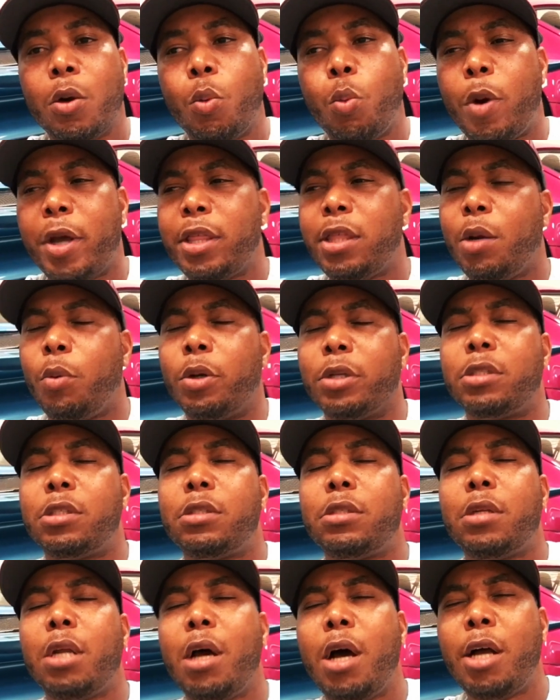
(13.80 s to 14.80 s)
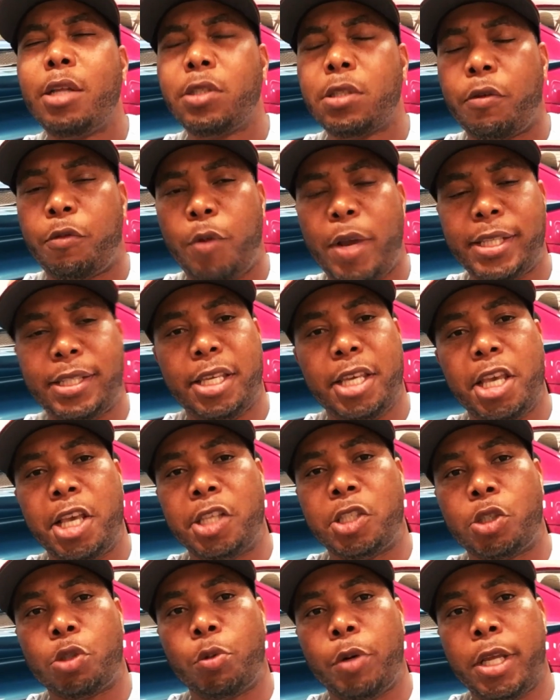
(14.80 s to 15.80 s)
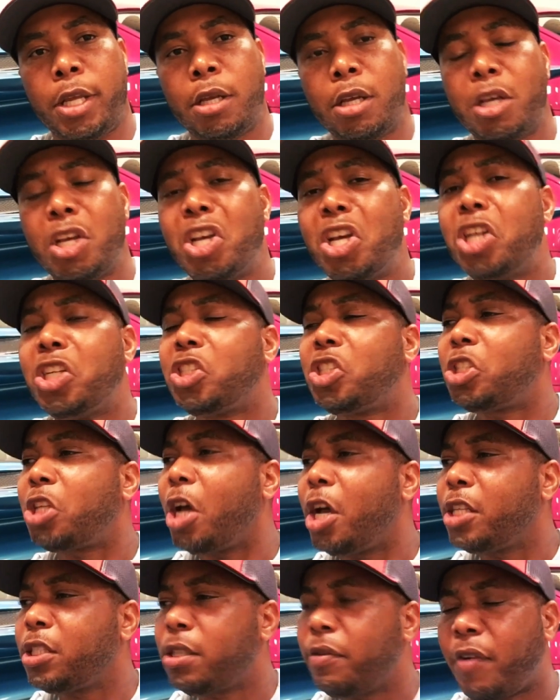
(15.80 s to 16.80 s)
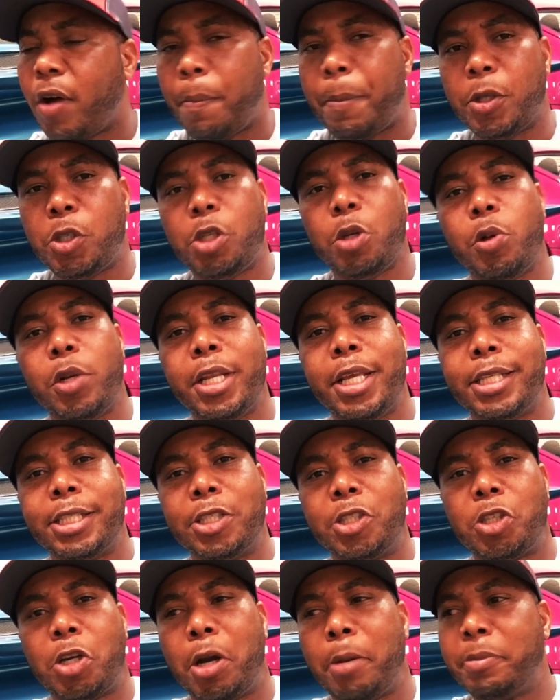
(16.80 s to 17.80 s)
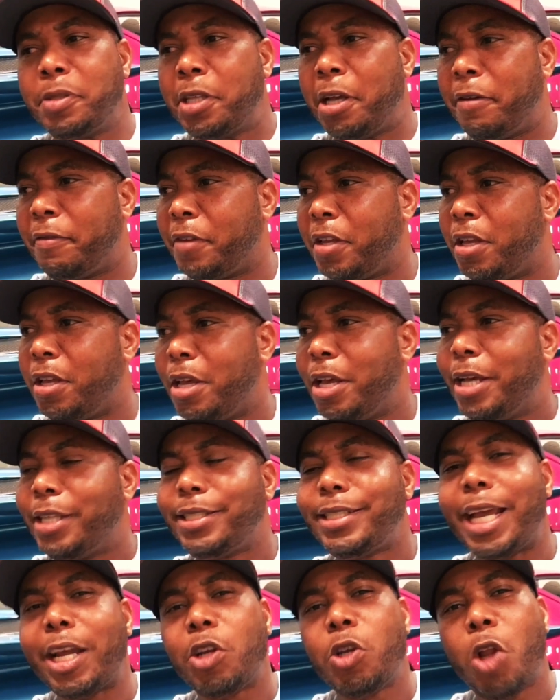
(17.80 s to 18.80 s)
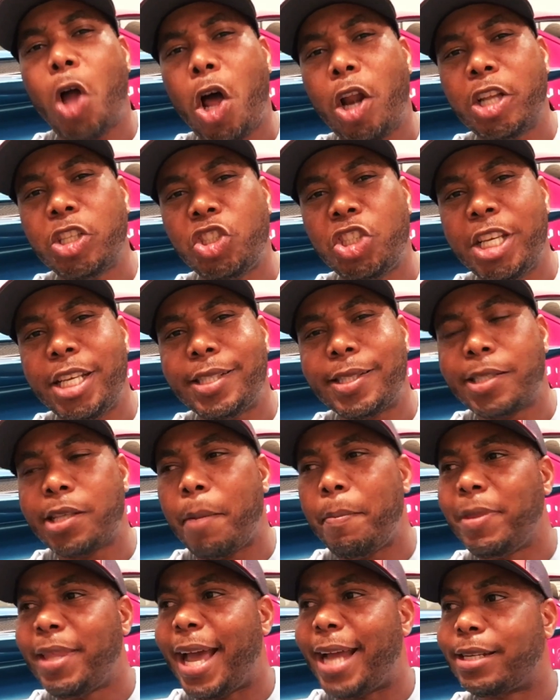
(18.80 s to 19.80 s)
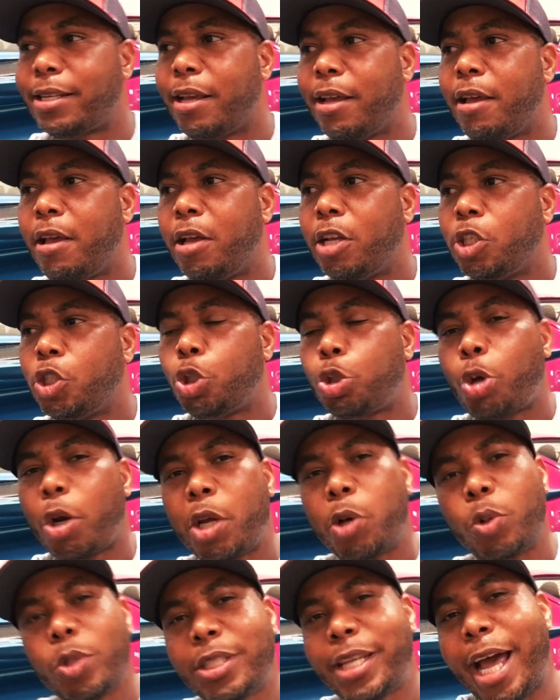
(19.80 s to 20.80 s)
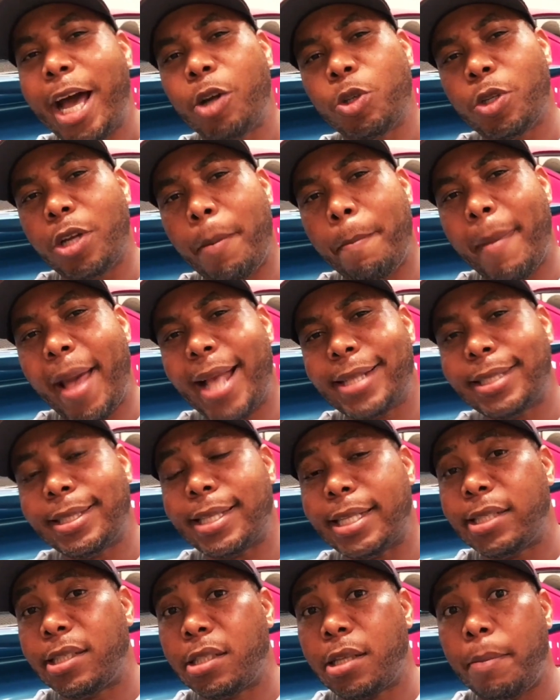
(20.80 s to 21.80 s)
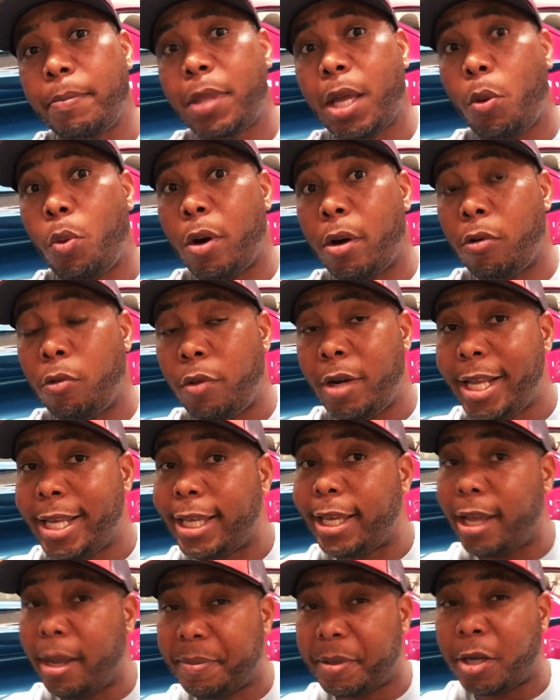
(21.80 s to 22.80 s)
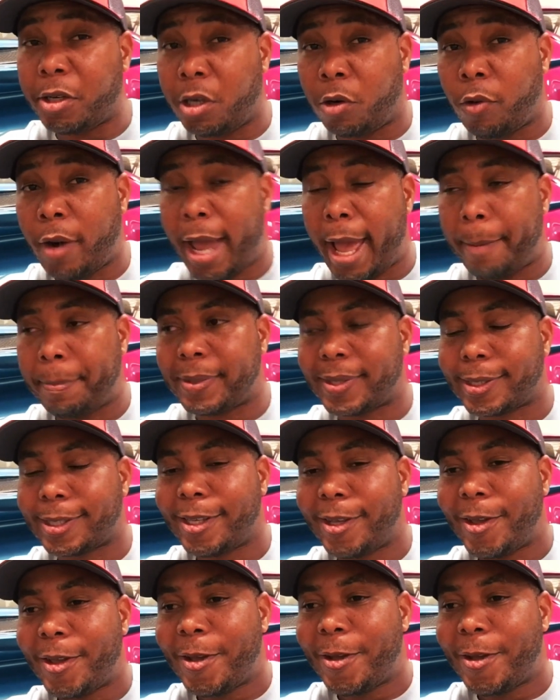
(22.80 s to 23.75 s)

where there were tons of racing history, tons of opportunities in terms of technology, some that trickled down to the masses and some that were really kept under wraps.